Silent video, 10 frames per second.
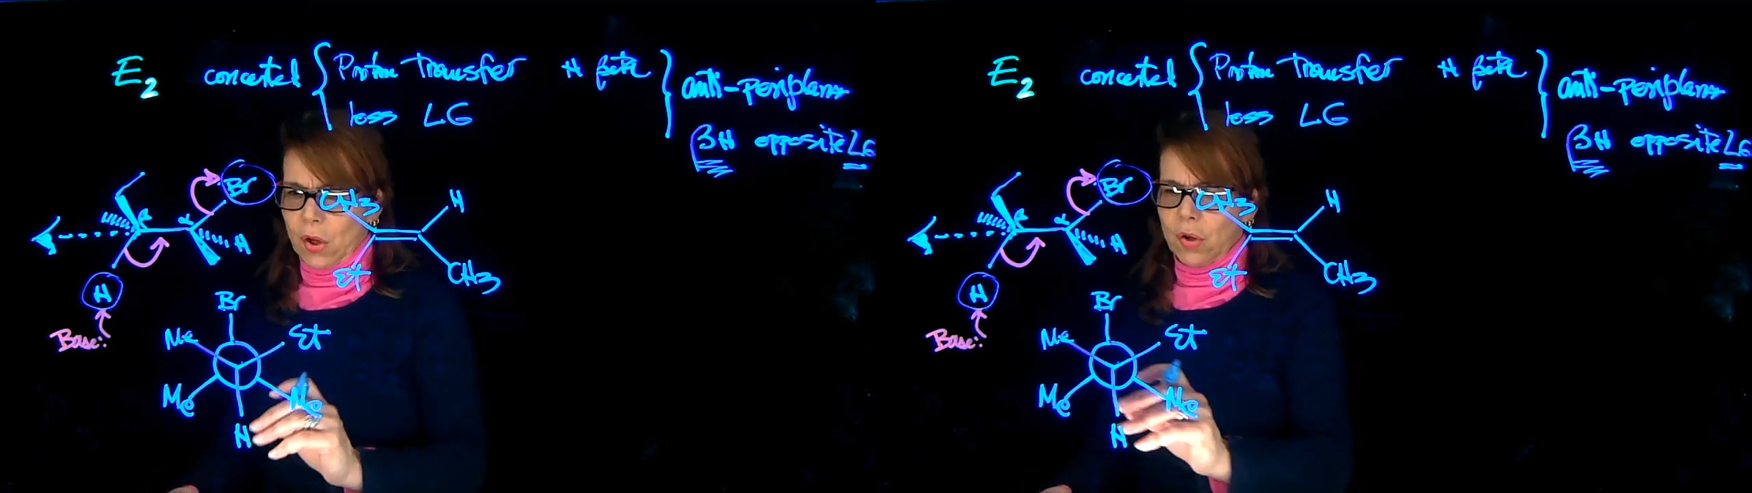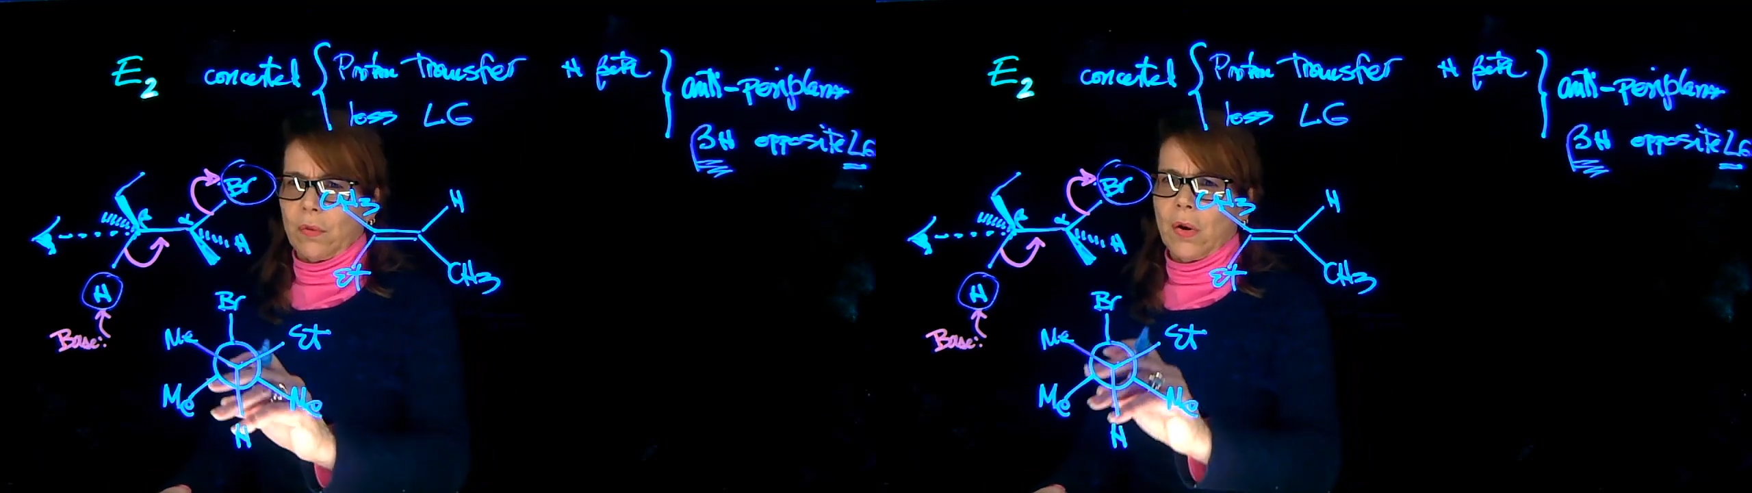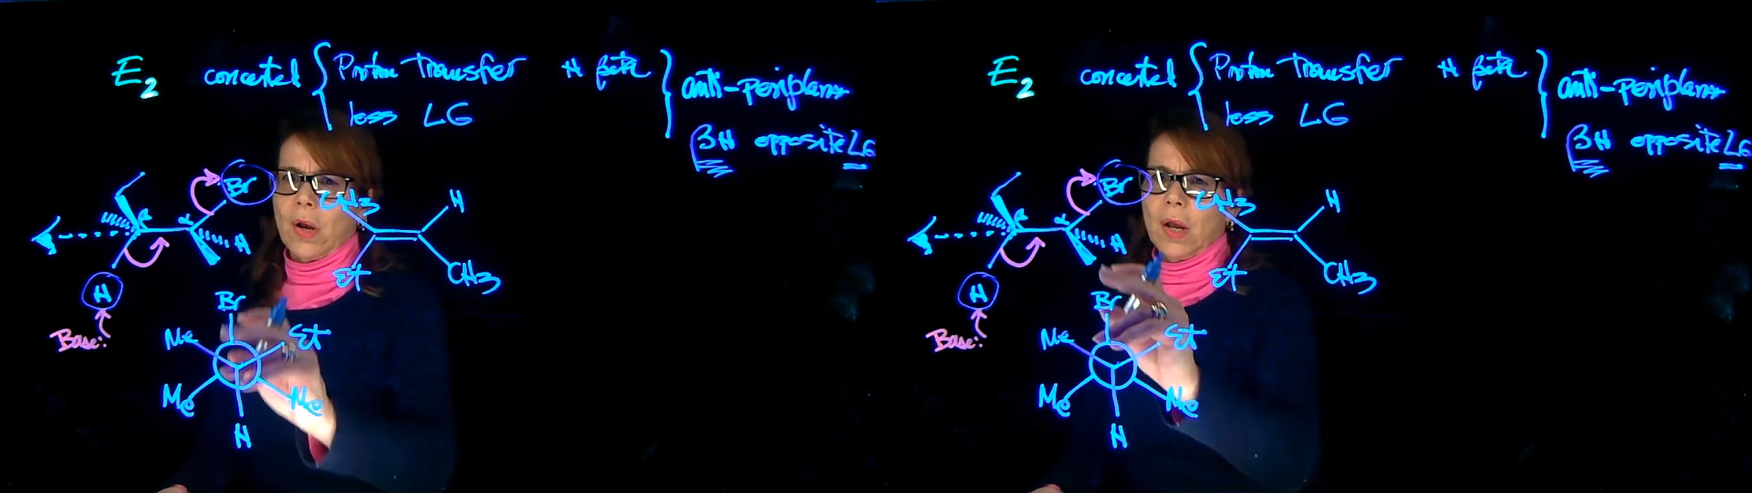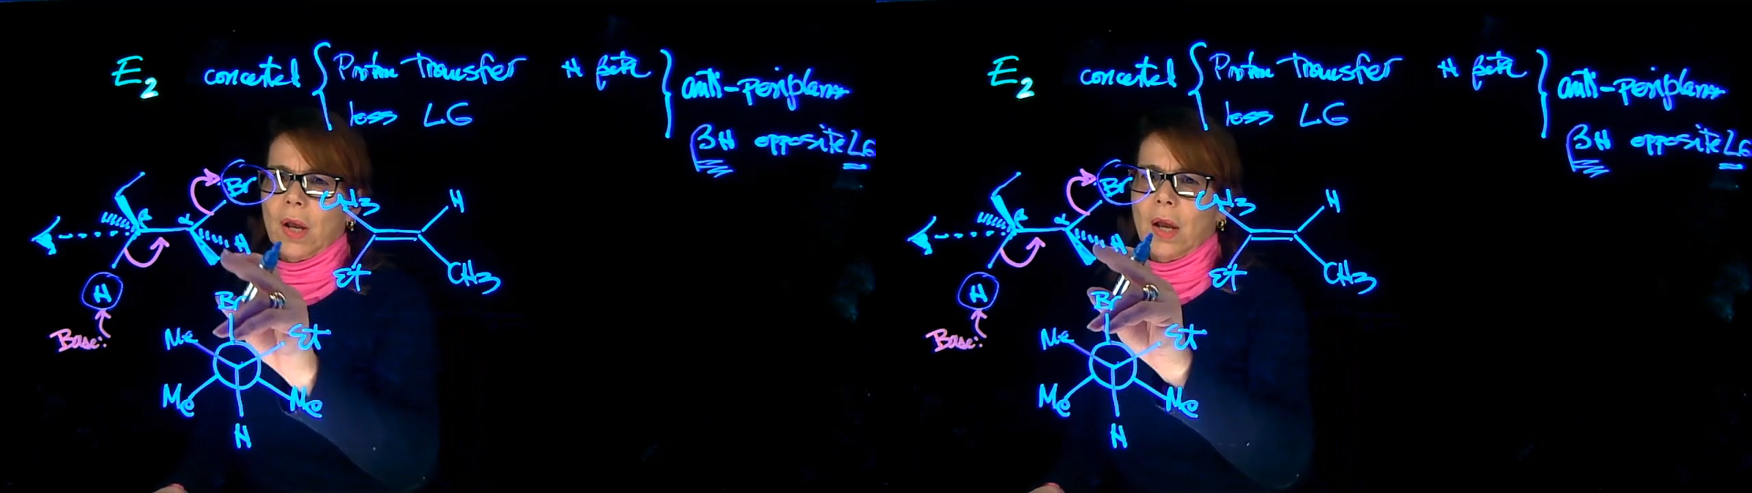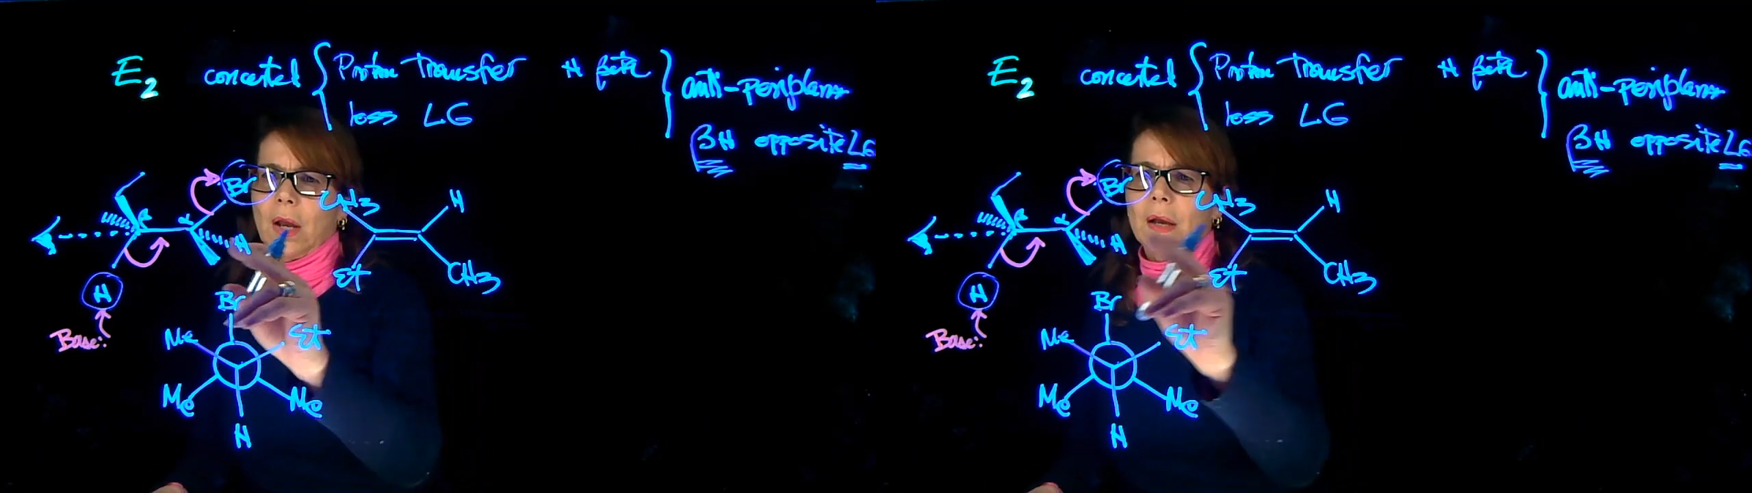oh,
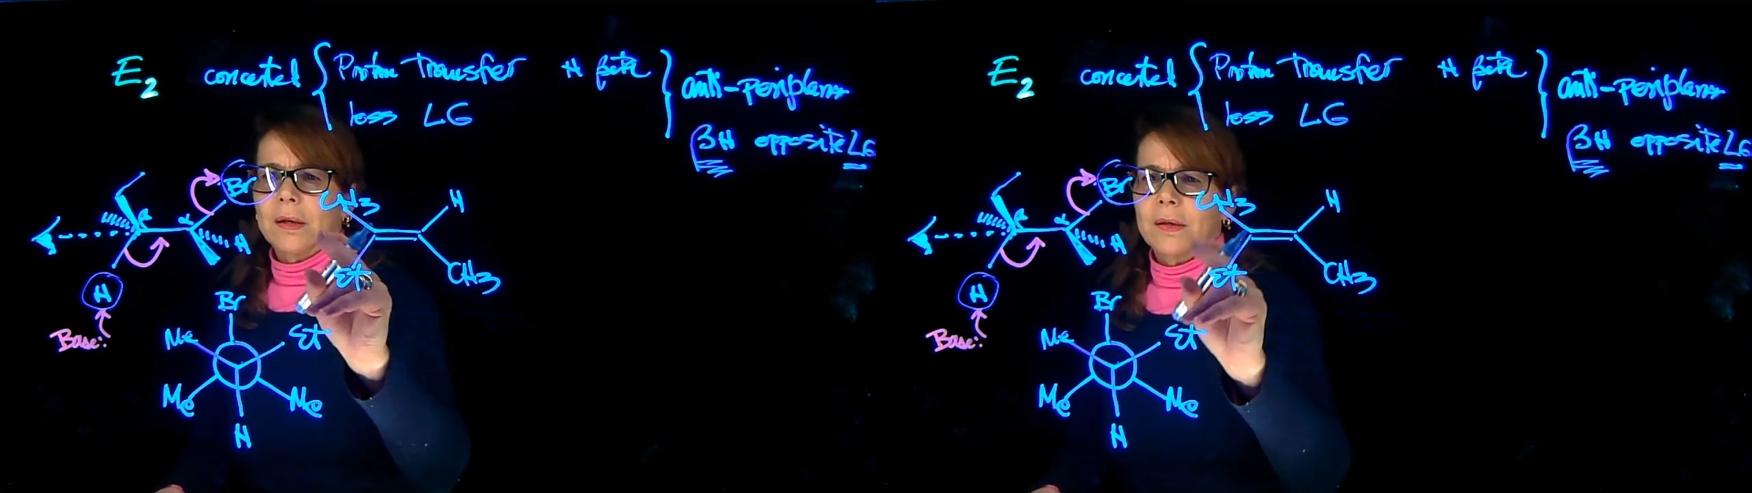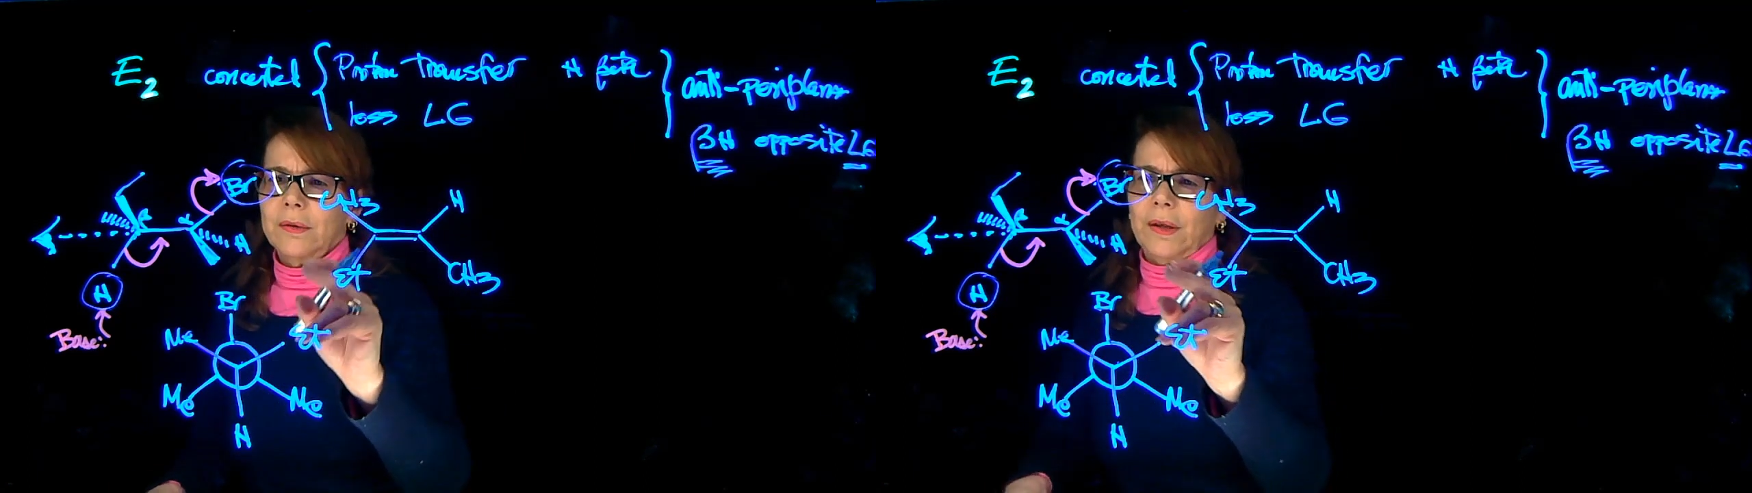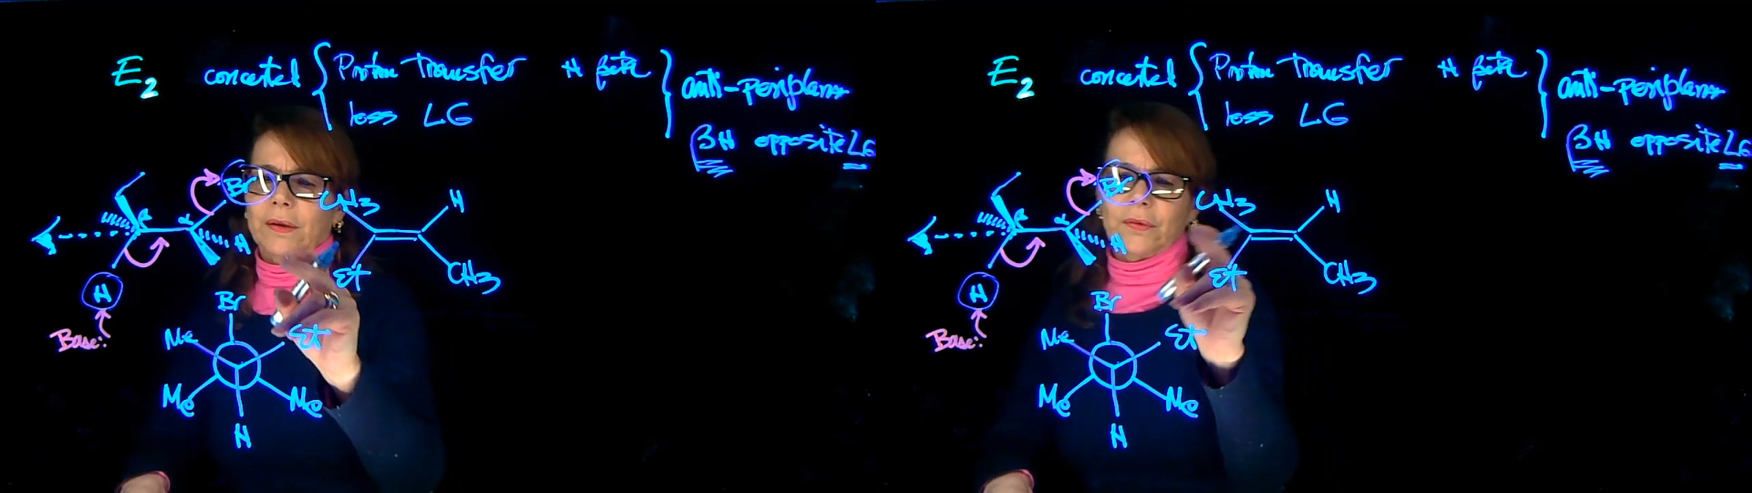yeah, to